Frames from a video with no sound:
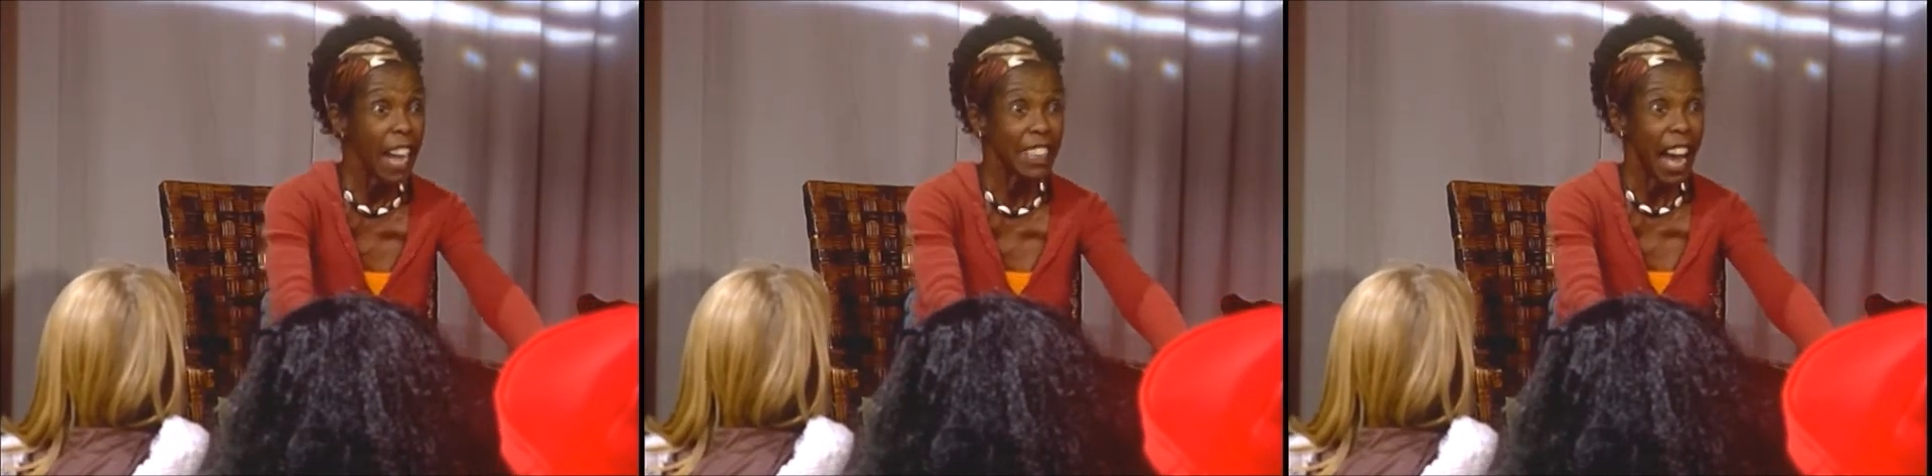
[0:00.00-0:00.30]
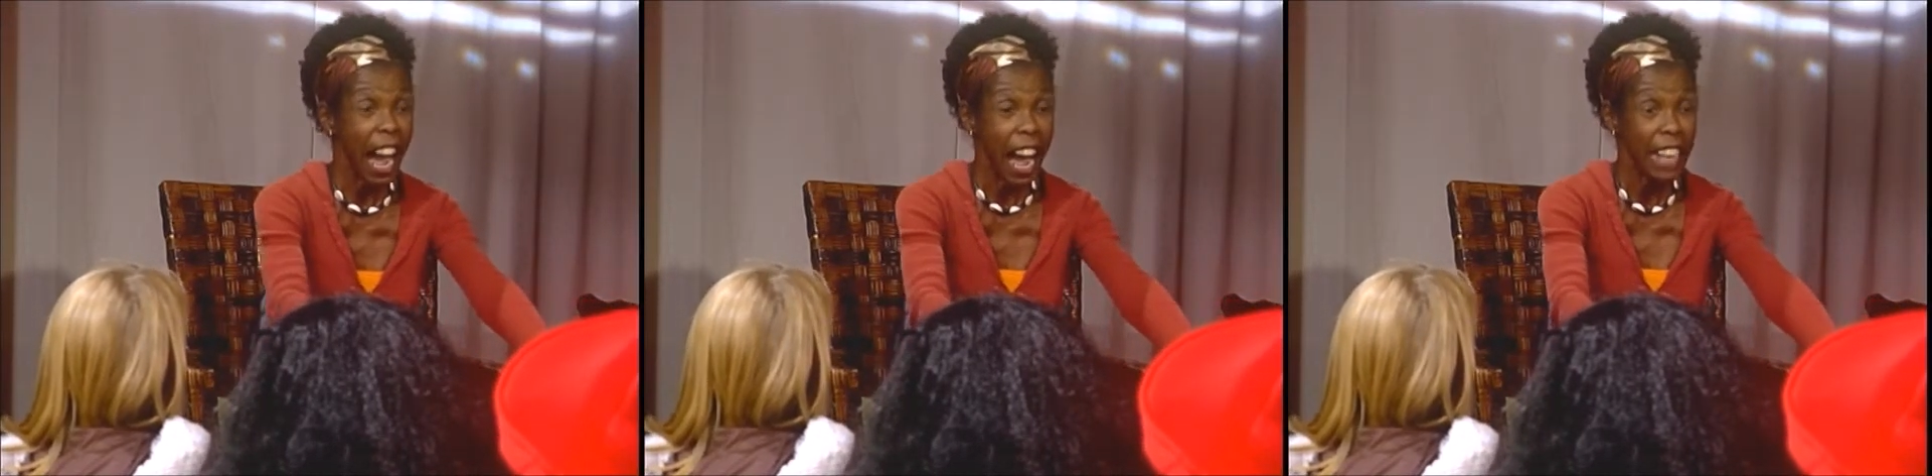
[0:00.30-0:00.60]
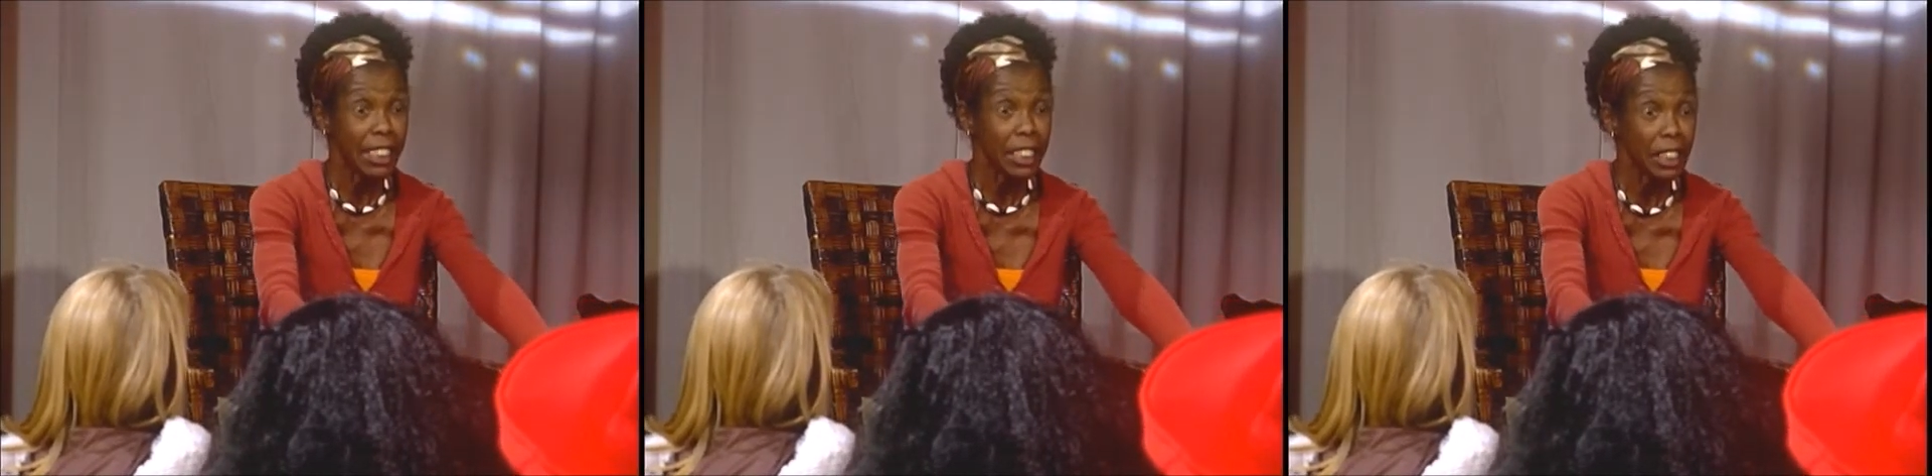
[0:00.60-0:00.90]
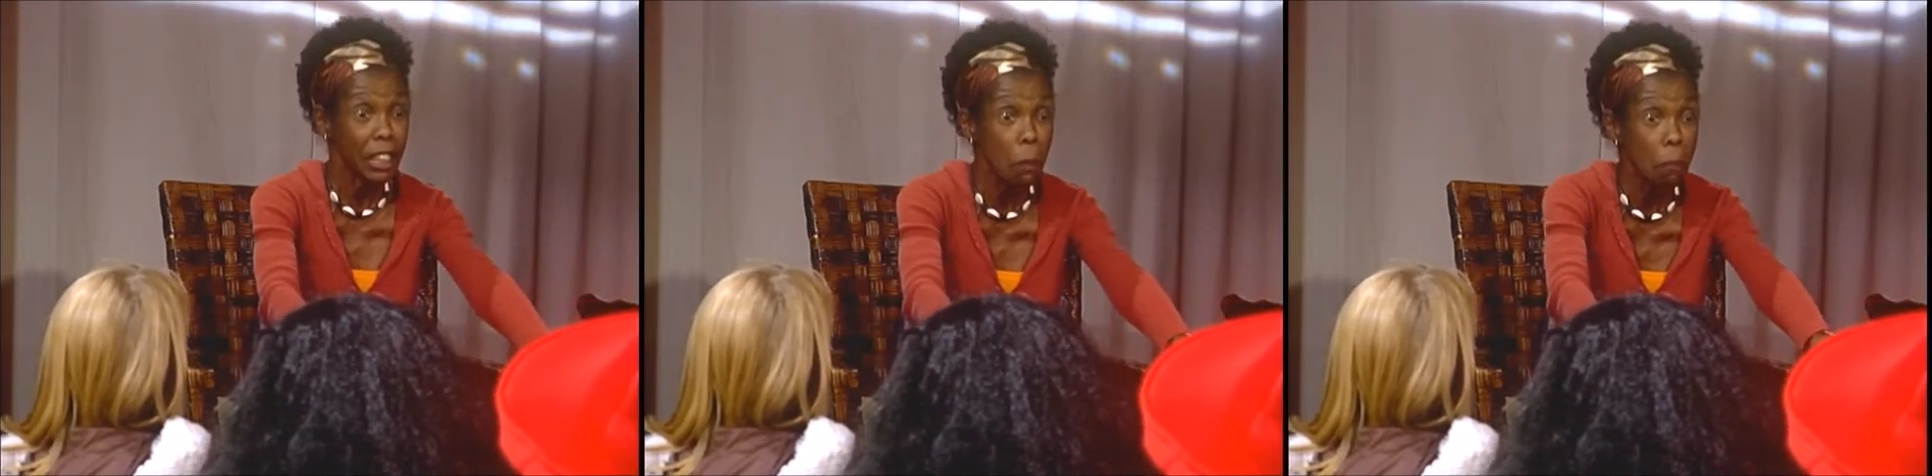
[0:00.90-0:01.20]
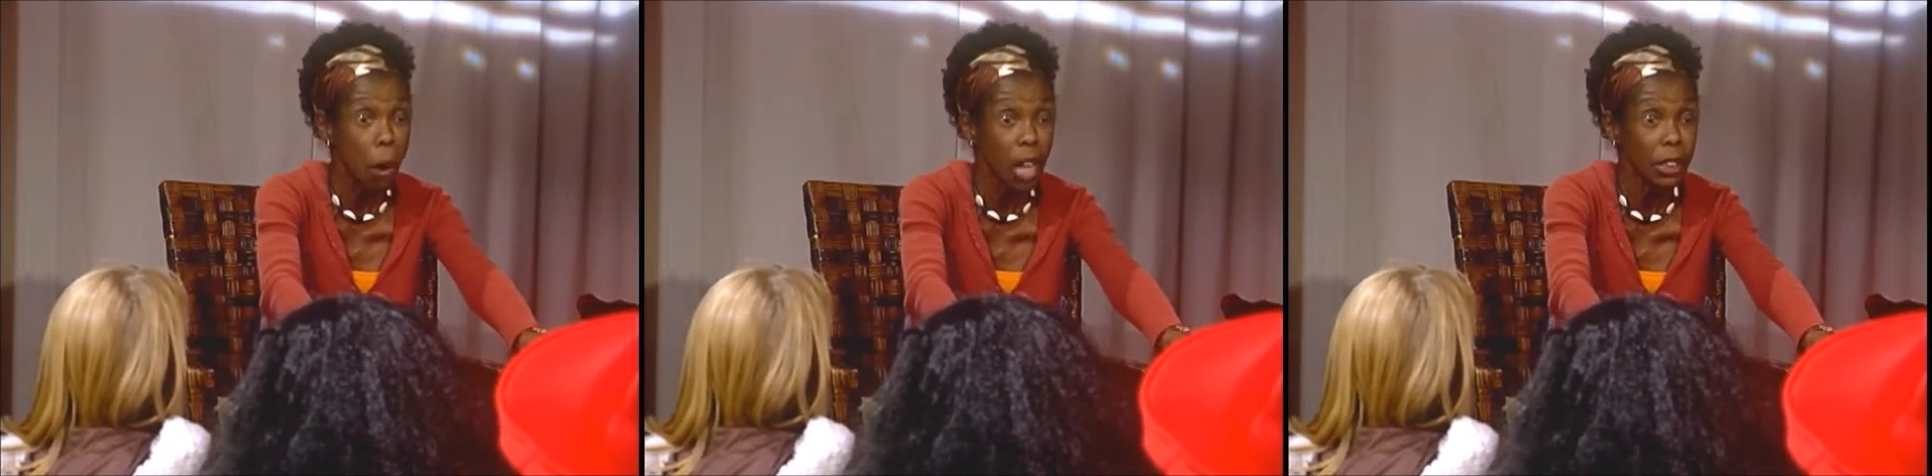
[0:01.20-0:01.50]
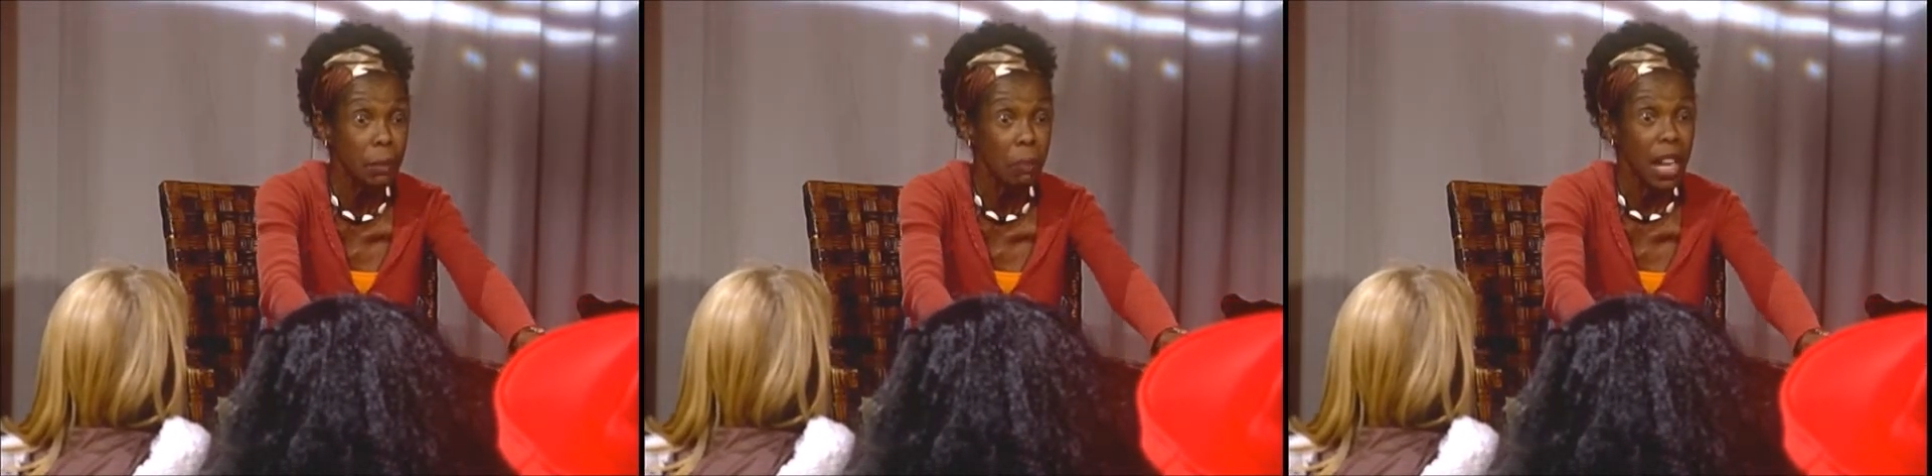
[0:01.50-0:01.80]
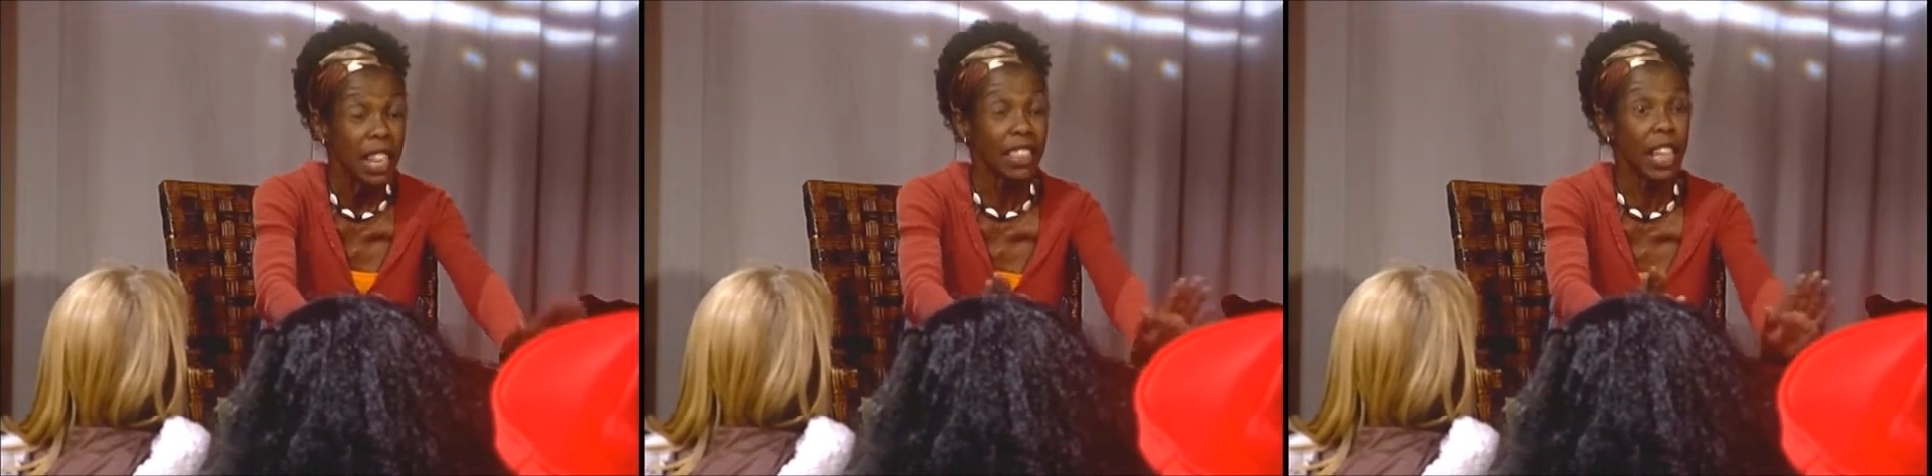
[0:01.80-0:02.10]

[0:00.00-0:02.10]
And at the bottom,